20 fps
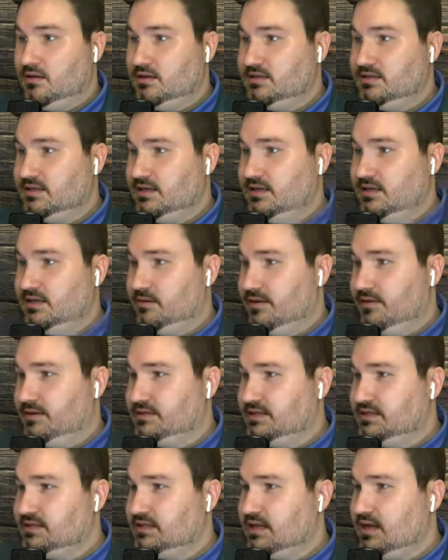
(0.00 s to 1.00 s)
let's see,
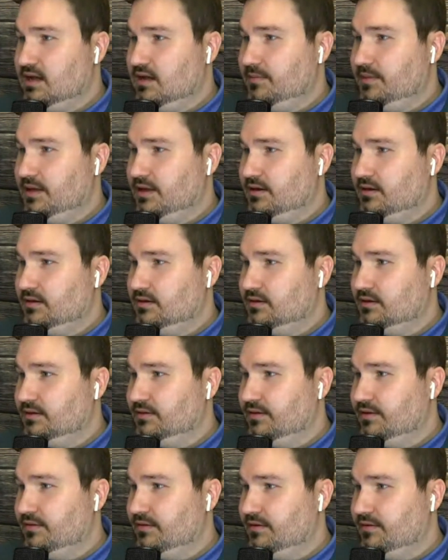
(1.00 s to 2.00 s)
is this the comment? Wait.